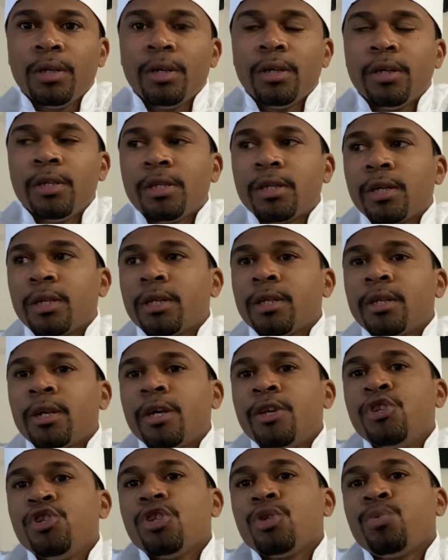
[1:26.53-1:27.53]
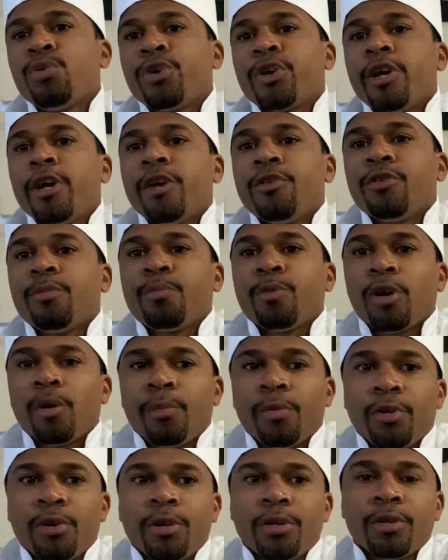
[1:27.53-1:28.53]
sanitize your work area
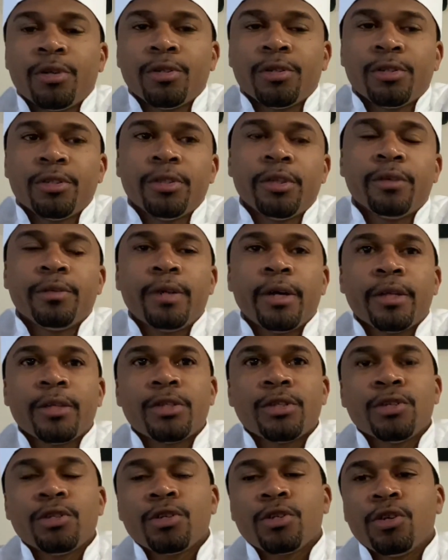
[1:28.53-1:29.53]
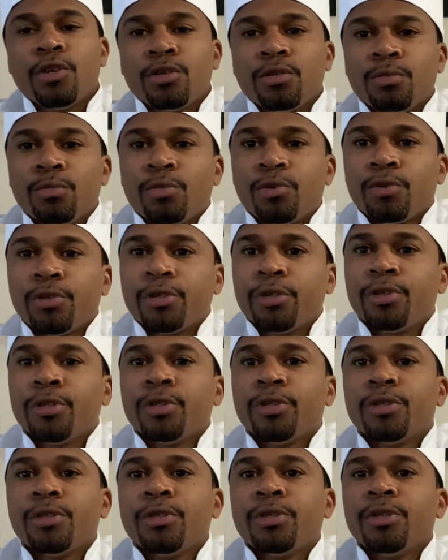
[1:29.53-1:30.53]
properly. Now that's your cutting board,
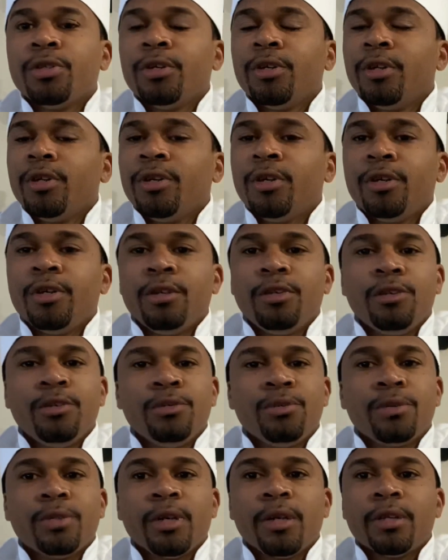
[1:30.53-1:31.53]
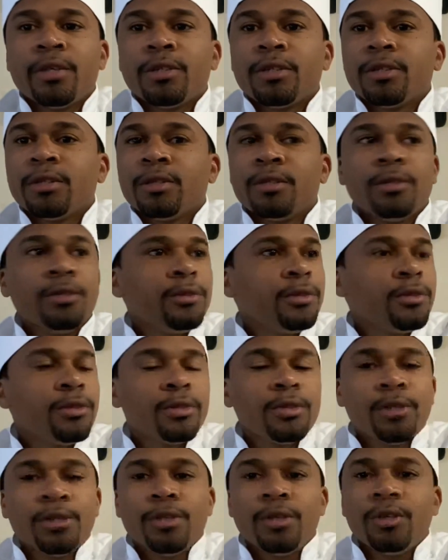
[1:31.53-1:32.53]
your utensils,
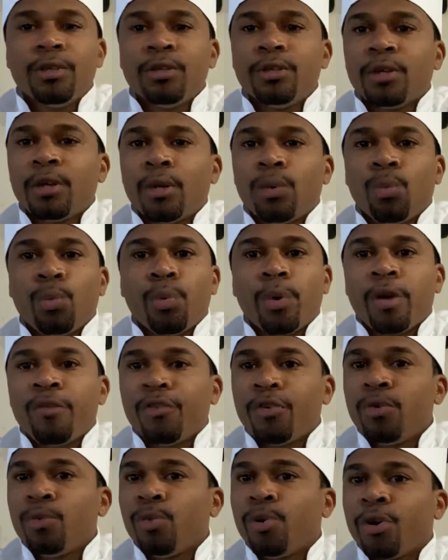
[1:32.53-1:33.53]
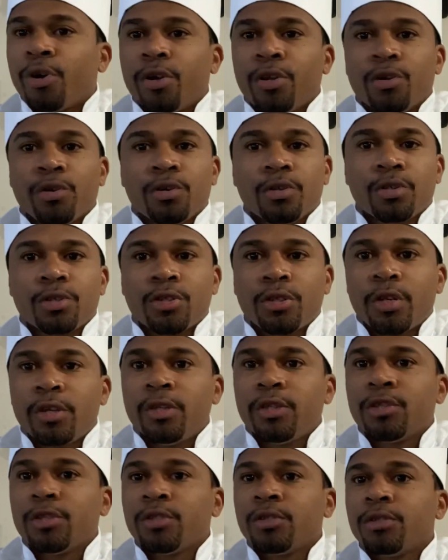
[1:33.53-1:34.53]
wherever you work in your
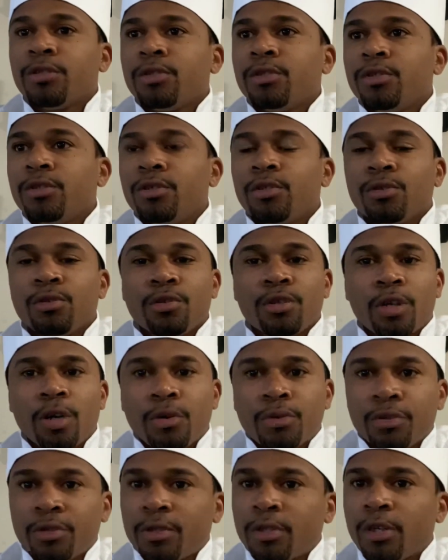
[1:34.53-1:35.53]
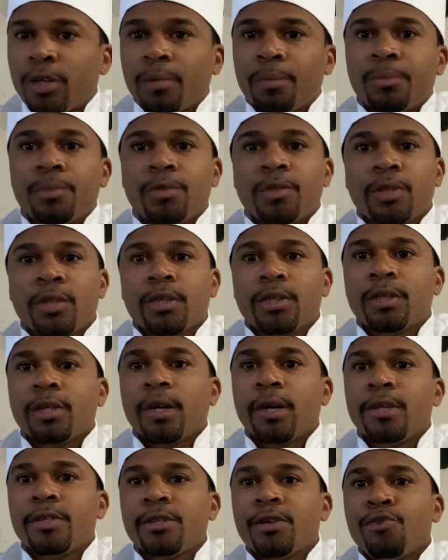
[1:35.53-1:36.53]
station, your countertop,
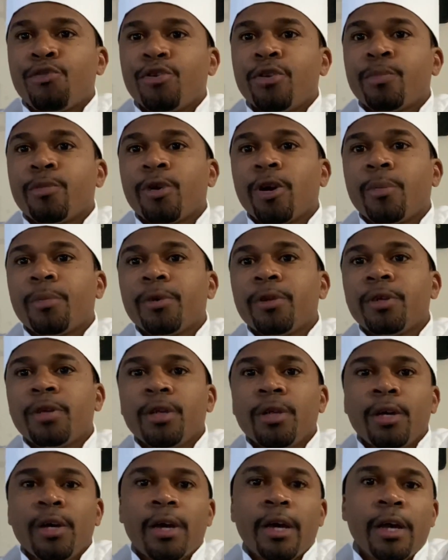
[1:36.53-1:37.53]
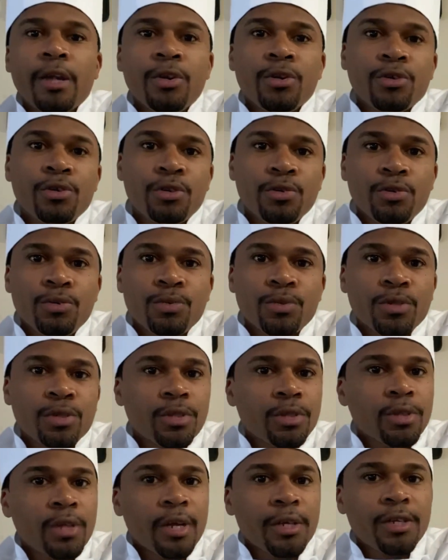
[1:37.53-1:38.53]
sanitize that really properly. And you could use
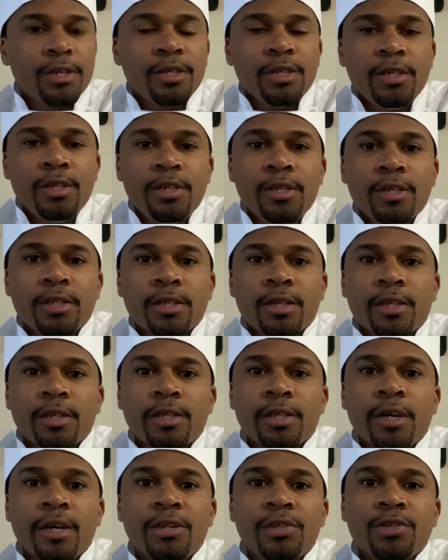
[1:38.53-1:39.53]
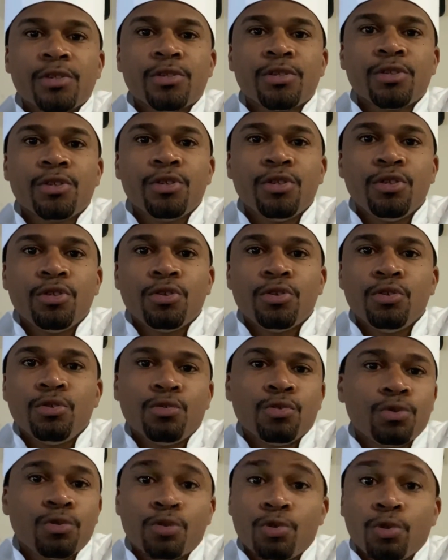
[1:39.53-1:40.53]
sanitizer, you could use
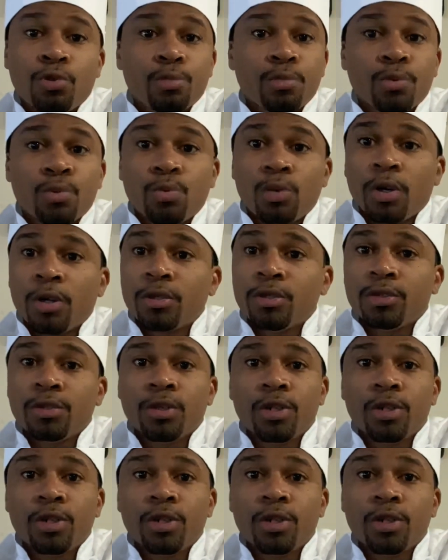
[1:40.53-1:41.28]
soap and water.